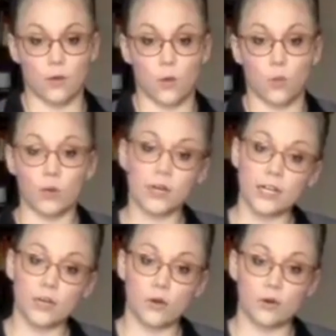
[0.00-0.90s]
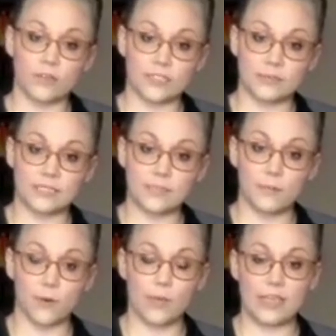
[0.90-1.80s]
we're gonna go over some
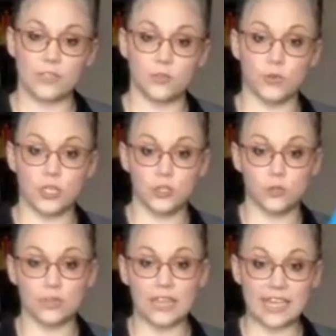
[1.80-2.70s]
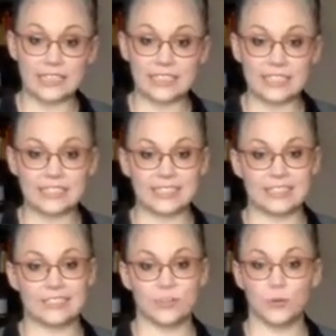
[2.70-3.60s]
simple ways you can utilize this,
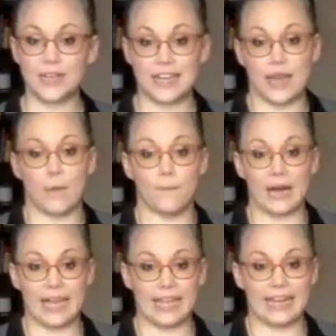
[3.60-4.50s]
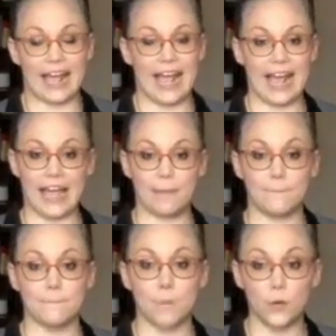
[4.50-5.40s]
since you can now buy it at
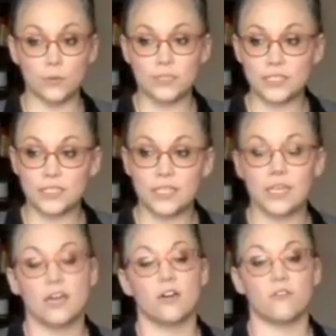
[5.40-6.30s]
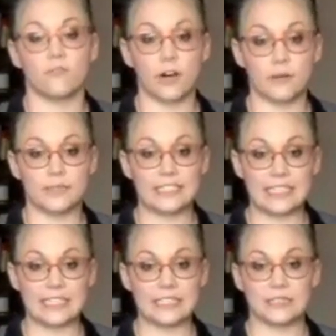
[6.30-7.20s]
most
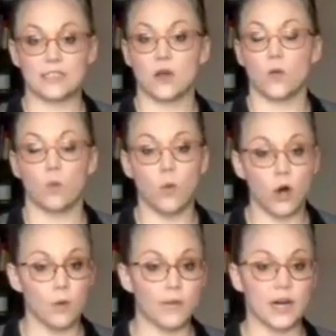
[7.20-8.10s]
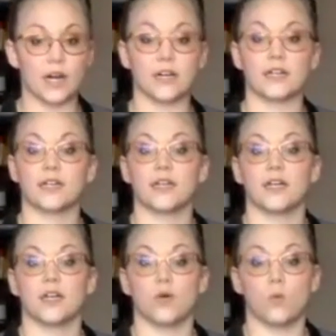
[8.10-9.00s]
pharmacies, Walmart,
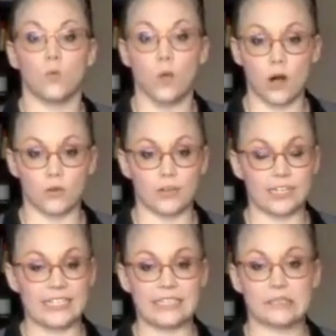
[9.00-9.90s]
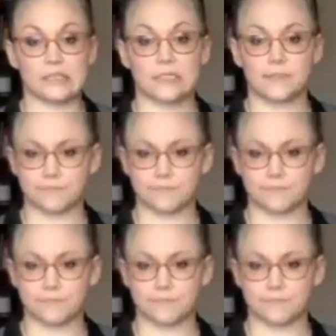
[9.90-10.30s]
Walgreens,